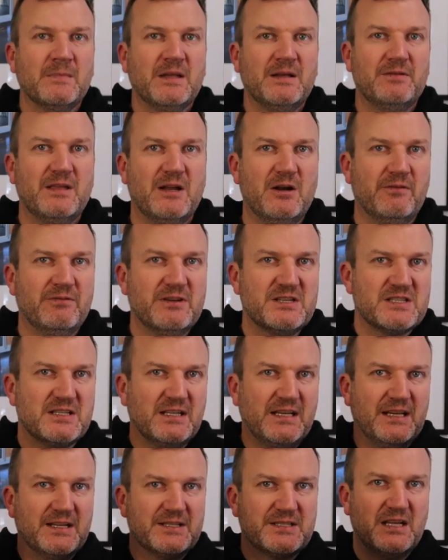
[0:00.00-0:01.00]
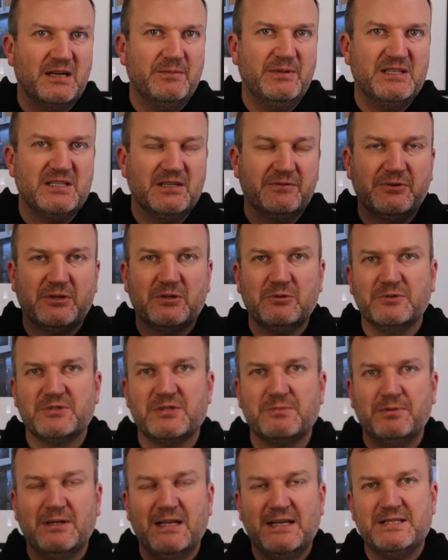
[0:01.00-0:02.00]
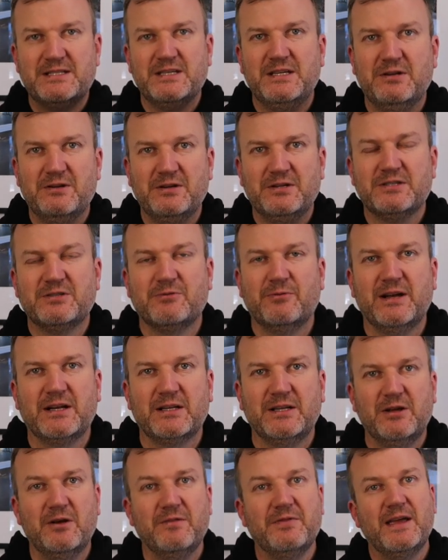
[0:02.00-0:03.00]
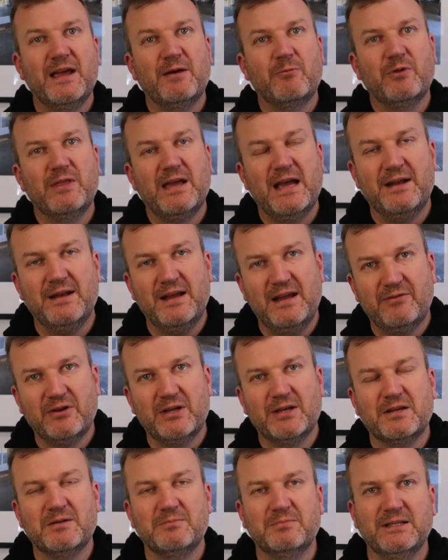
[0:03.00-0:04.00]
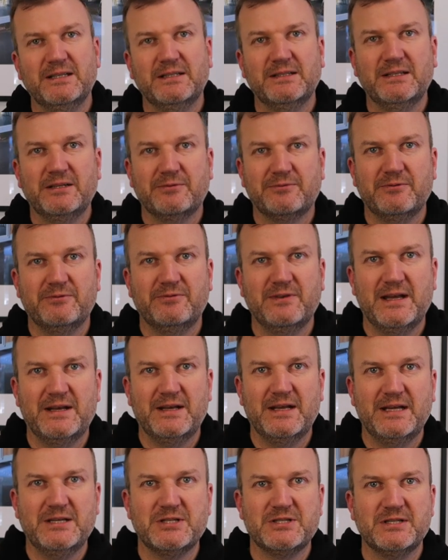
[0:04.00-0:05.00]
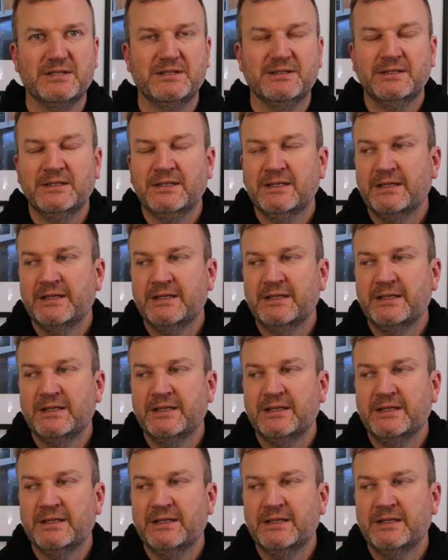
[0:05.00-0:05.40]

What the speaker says: then obviously it's going to be difficult to place a unit directly on that without having a completely different foundation.